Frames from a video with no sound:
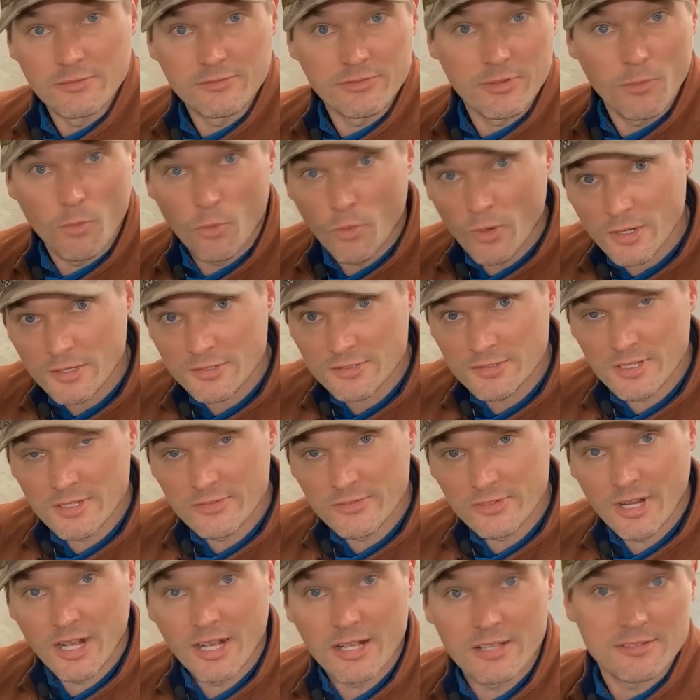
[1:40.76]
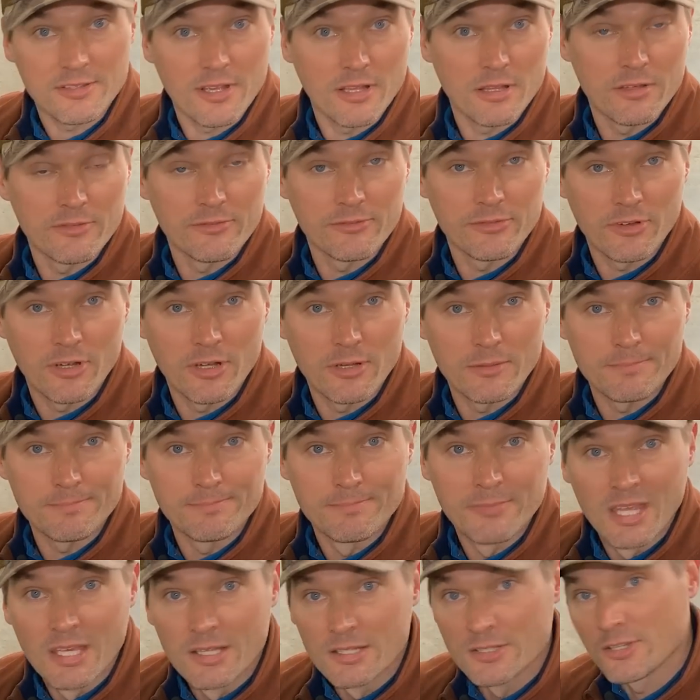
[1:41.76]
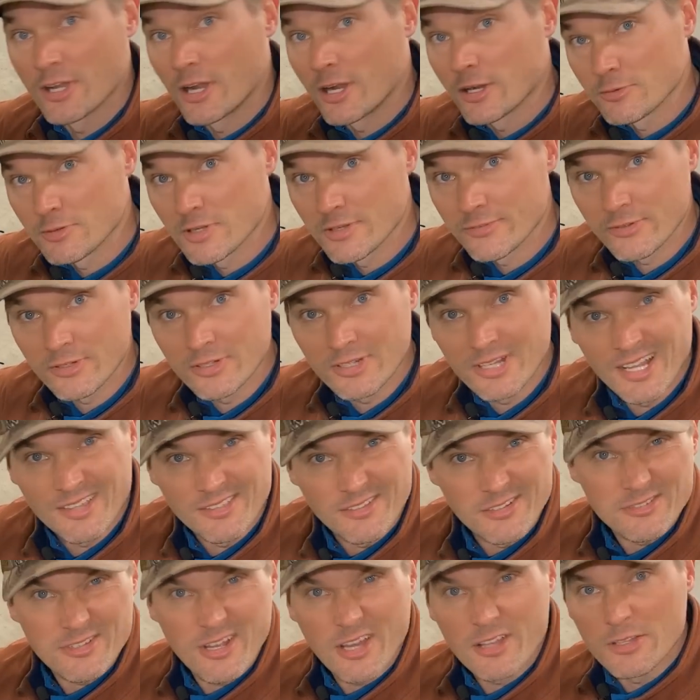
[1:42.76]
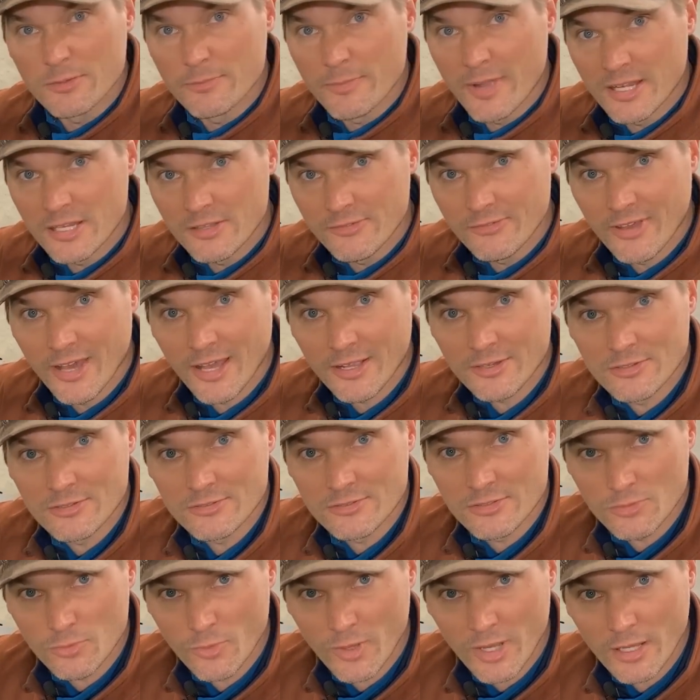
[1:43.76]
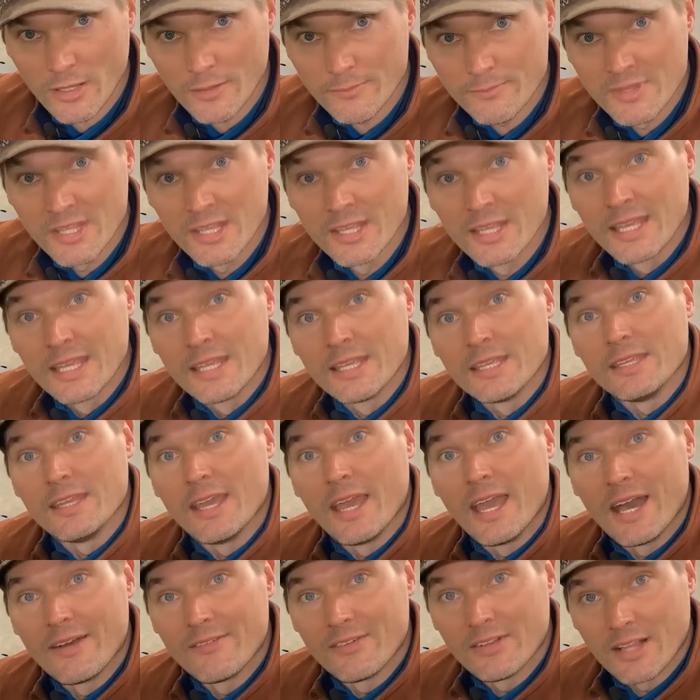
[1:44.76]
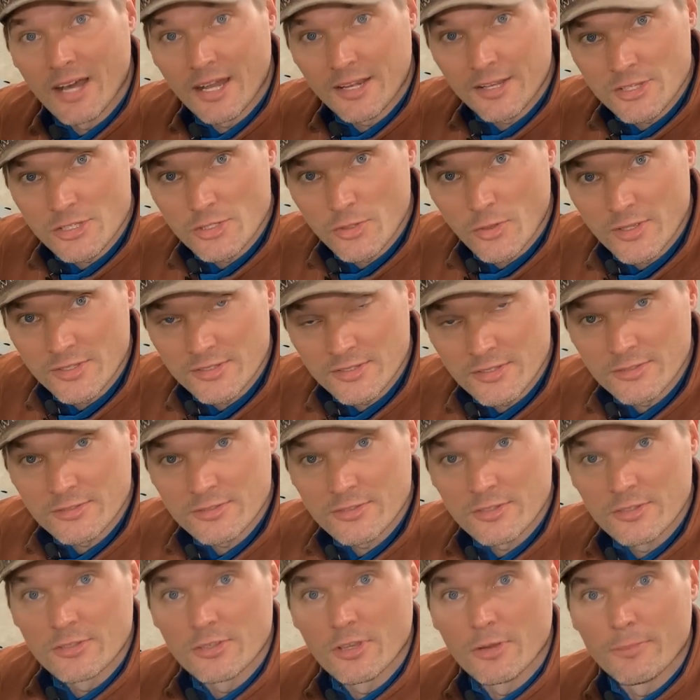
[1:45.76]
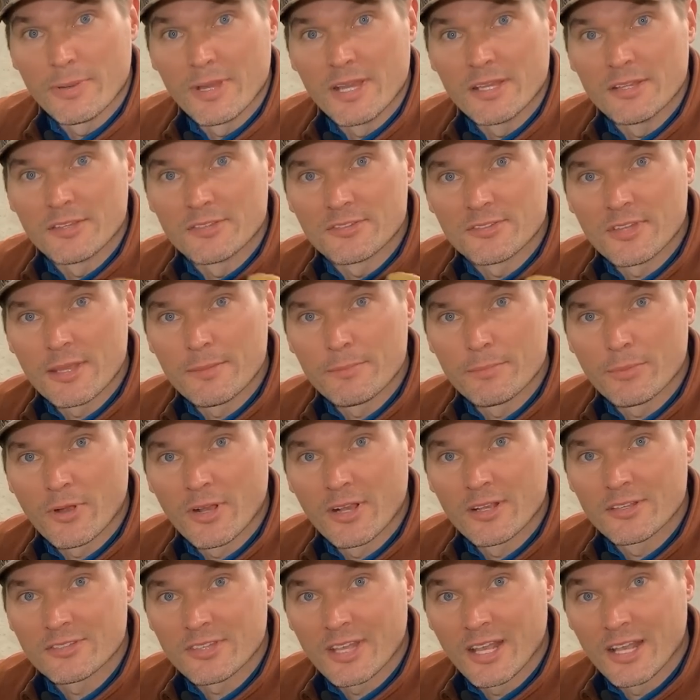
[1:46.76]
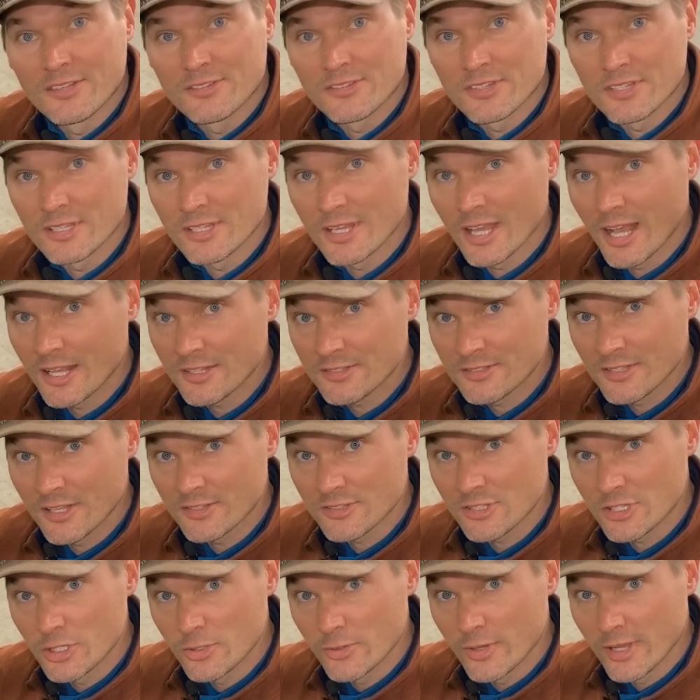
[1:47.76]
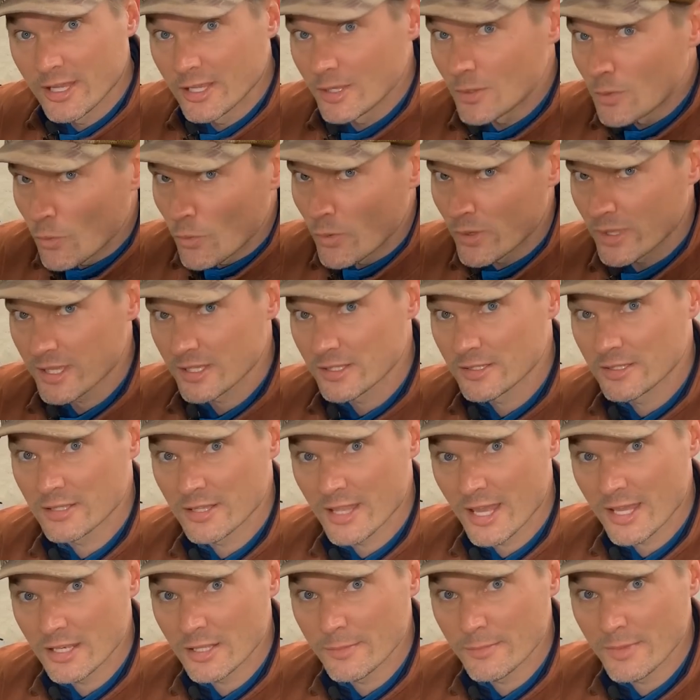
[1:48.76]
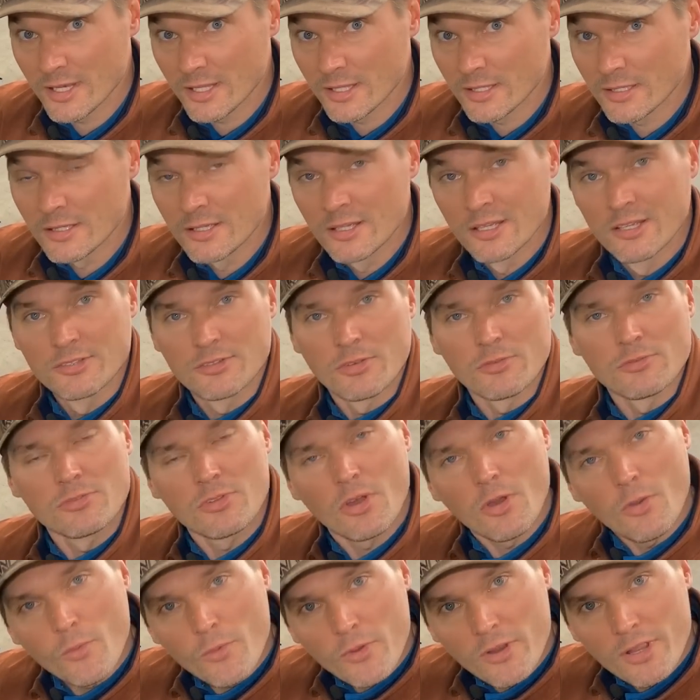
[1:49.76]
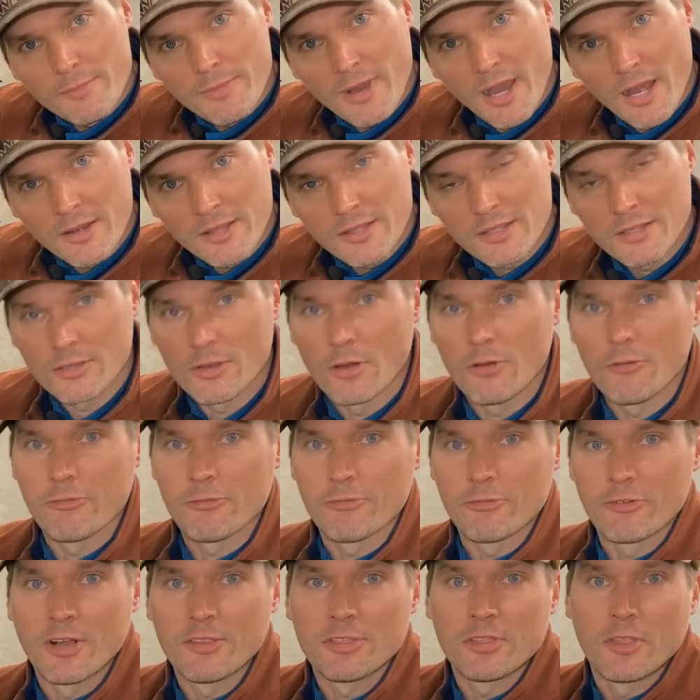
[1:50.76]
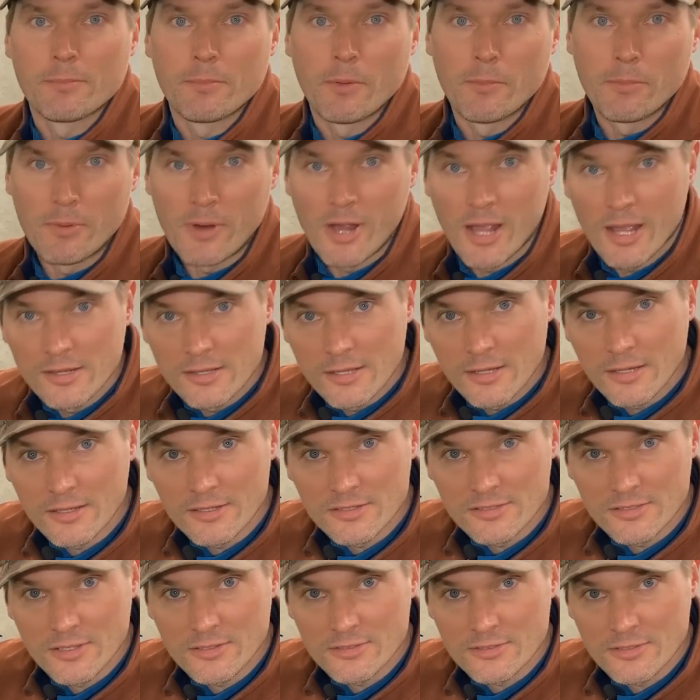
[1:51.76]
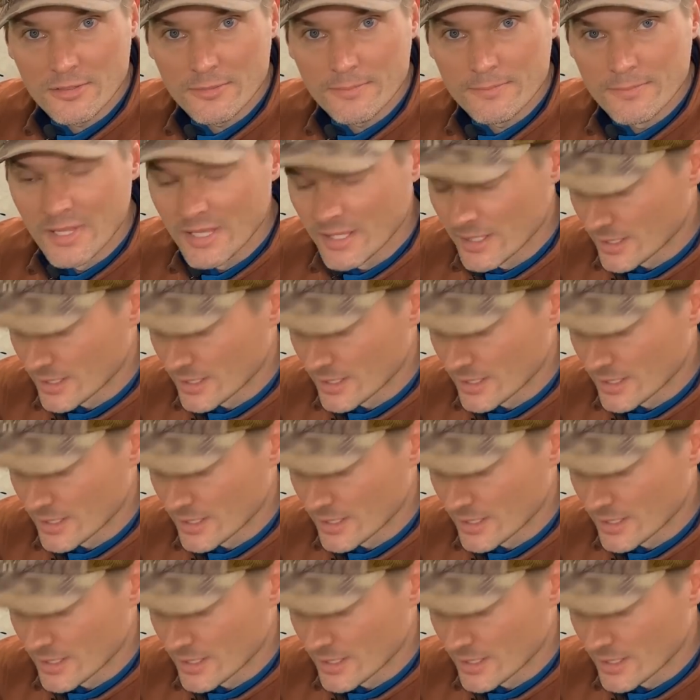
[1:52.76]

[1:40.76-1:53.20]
them from WorkSaver, I sell them from Tar River, and there's other manufacturers as well. You have a lot of choices. You'll pay the same price as the SSQA. We'll get into that in a minute. So don't worry about it. Don't fret the proprietary system.